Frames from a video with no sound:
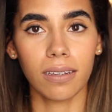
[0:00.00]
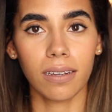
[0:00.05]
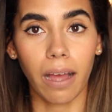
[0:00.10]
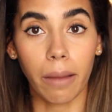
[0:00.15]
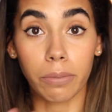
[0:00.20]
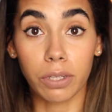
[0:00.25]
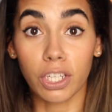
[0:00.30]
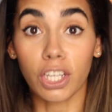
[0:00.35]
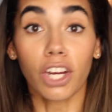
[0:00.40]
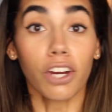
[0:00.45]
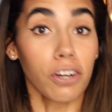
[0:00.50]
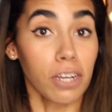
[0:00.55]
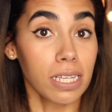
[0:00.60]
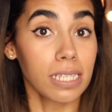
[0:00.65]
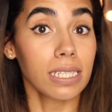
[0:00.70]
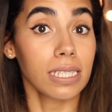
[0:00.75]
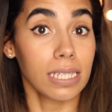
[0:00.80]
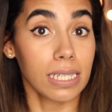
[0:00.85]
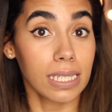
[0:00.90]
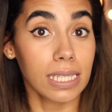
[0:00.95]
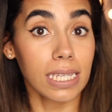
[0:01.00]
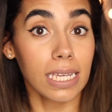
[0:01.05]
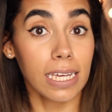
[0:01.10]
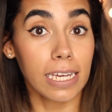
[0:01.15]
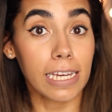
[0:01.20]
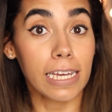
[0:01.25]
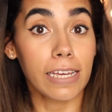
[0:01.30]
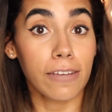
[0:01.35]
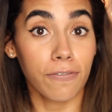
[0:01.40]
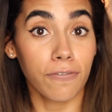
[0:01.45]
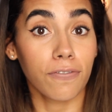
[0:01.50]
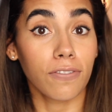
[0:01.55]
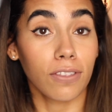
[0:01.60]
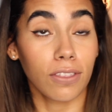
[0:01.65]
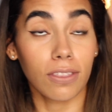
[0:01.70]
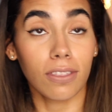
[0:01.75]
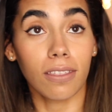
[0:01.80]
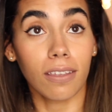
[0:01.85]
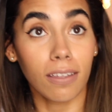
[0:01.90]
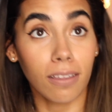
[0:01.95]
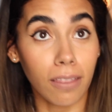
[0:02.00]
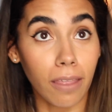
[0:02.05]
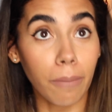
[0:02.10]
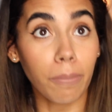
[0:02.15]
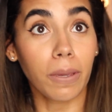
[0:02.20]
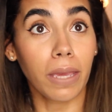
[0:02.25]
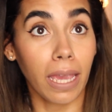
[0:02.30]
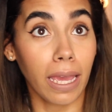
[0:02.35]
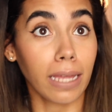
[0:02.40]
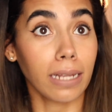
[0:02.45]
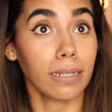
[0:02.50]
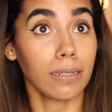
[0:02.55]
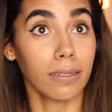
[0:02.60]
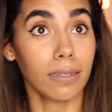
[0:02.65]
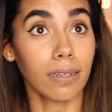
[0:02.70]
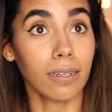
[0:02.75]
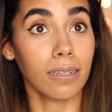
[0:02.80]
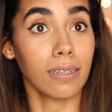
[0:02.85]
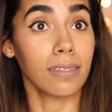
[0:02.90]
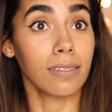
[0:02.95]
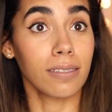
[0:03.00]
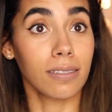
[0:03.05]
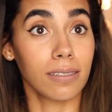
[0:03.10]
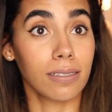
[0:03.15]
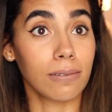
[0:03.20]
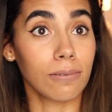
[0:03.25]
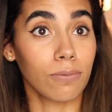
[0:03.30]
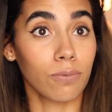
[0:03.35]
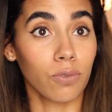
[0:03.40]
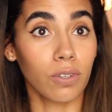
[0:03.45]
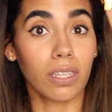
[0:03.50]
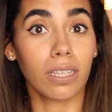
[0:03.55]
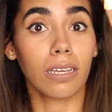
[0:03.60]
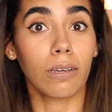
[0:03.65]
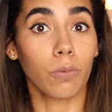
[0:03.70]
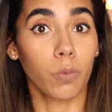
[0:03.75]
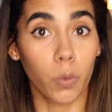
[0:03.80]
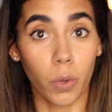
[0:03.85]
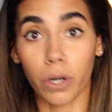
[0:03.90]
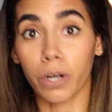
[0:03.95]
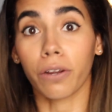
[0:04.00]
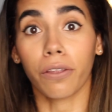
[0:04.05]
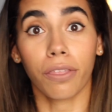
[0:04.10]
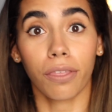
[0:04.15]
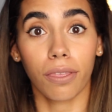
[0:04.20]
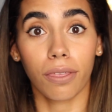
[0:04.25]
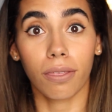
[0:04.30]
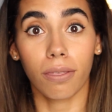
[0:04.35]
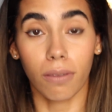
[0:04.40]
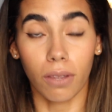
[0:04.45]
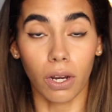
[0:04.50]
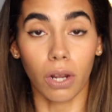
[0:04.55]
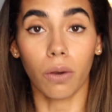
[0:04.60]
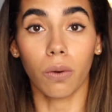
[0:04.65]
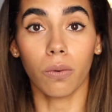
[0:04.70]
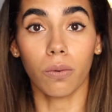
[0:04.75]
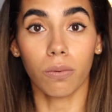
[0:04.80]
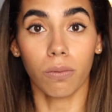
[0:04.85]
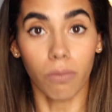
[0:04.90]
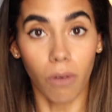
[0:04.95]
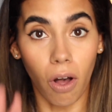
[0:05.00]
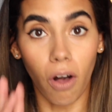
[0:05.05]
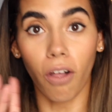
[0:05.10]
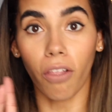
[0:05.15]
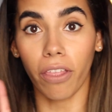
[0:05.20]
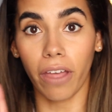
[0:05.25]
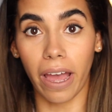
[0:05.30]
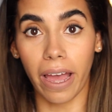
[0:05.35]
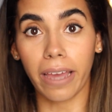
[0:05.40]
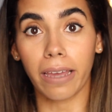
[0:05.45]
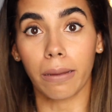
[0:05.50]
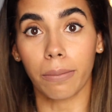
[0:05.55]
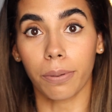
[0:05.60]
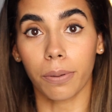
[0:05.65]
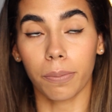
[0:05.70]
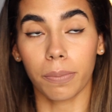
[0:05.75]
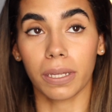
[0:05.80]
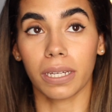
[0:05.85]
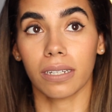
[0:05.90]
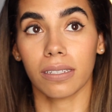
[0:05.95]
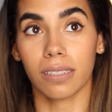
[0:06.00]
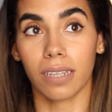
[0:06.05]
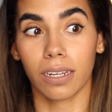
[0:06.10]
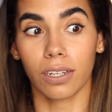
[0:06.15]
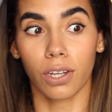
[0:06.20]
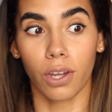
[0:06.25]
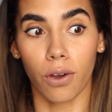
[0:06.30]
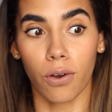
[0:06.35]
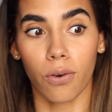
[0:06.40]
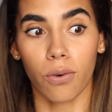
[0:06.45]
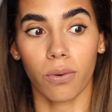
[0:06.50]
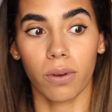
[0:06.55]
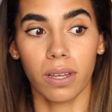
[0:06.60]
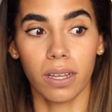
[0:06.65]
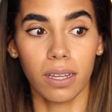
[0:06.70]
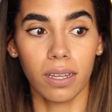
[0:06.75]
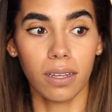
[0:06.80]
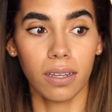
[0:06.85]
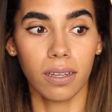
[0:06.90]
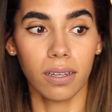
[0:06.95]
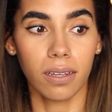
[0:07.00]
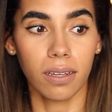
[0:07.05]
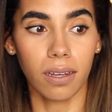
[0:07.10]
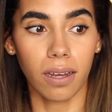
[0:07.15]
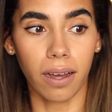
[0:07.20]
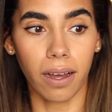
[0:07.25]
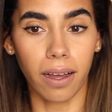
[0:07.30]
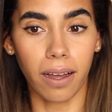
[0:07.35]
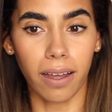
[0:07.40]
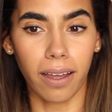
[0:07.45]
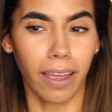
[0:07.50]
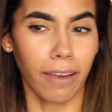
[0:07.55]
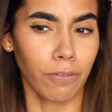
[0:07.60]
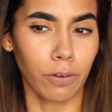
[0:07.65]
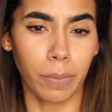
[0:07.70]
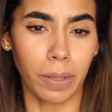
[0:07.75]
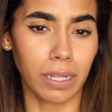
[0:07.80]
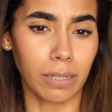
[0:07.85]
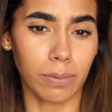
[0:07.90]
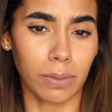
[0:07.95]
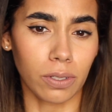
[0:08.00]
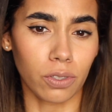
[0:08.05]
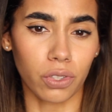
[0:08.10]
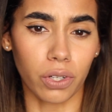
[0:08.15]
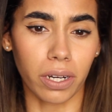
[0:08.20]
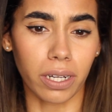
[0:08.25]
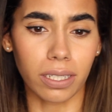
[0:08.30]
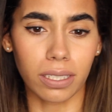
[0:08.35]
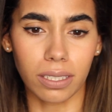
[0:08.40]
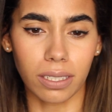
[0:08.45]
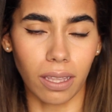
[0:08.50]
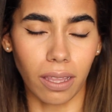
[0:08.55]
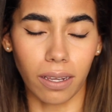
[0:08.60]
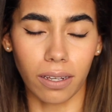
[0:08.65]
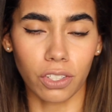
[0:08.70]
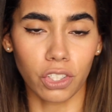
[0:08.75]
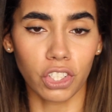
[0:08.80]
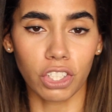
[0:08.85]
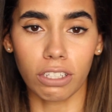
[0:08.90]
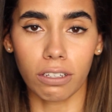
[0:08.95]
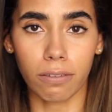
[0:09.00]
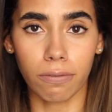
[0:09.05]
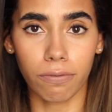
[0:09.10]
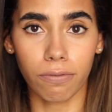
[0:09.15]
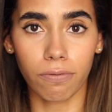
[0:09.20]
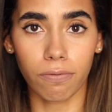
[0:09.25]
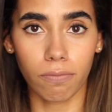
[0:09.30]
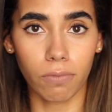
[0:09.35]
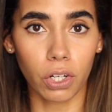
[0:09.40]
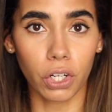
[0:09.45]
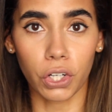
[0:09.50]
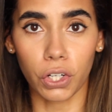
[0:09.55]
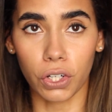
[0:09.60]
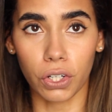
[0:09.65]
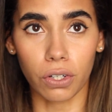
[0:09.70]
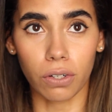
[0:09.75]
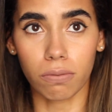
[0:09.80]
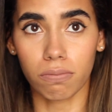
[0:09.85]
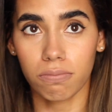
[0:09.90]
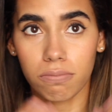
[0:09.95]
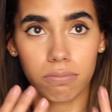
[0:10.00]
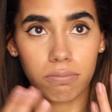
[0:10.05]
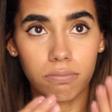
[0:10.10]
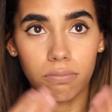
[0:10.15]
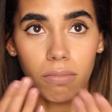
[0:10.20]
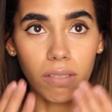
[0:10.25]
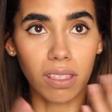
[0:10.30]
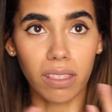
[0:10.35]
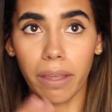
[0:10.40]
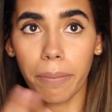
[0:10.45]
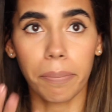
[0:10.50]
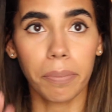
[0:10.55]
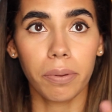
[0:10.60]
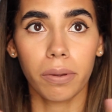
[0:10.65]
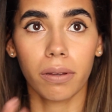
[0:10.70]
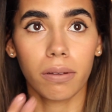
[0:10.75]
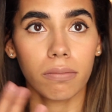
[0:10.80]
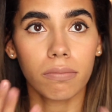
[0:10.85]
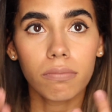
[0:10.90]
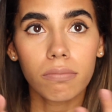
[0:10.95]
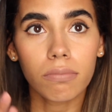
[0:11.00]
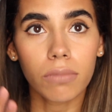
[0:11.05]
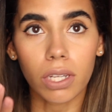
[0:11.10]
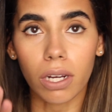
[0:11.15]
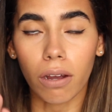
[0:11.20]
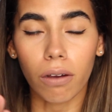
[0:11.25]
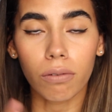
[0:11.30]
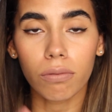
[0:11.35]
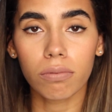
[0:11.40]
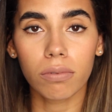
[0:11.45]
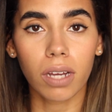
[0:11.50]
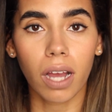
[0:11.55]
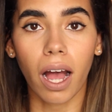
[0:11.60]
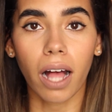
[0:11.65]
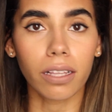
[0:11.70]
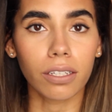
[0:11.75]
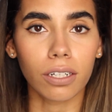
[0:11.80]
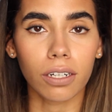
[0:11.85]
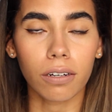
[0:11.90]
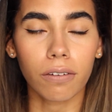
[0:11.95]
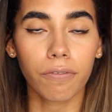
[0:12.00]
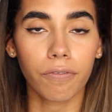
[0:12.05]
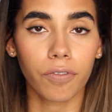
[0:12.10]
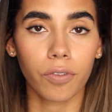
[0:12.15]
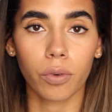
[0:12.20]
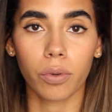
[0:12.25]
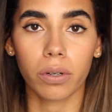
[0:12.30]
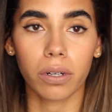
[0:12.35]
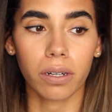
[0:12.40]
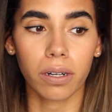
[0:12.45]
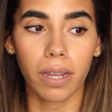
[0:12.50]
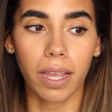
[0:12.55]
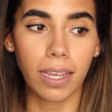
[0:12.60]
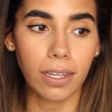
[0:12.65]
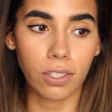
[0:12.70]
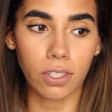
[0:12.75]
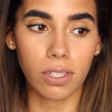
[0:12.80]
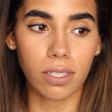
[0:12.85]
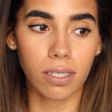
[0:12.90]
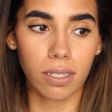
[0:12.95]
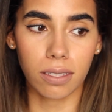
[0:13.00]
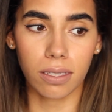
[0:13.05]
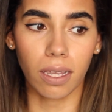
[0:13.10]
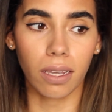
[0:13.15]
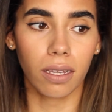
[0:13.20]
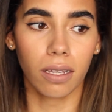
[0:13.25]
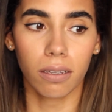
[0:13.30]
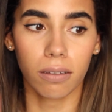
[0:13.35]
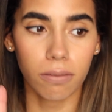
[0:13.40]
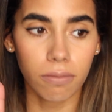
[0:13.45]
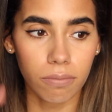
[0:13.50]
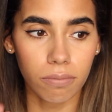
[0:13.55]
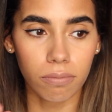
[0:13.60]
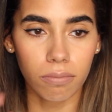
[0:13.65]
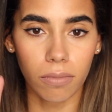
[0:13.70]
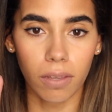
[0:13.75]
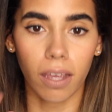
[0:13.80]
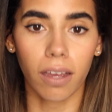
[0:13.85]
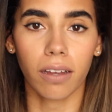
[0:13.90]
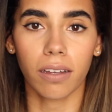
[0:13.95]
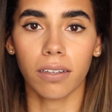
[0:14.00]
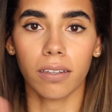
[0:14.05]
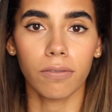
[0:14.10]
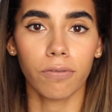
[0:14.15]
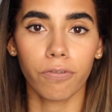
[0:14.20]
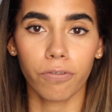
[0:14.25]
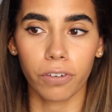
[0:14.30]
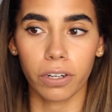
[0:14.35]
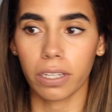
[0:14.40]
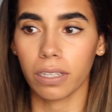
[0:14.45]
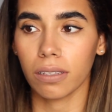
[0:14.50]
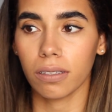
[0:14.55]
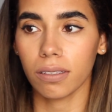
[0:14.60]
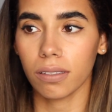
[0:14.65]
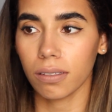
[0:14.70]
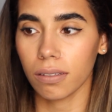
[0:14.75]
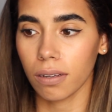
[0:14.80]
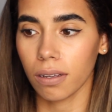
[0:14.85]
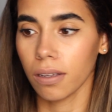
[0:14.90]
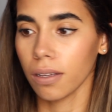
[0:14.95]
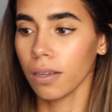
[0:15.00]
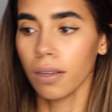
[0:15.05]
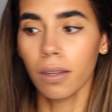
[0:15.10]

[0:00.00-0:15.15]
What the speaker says: I'm curious to see if the lip kit is really worth, you know, all the hype, because I know everybody's been trying to like achieve her lip, you know, color for ages. It's like a freaking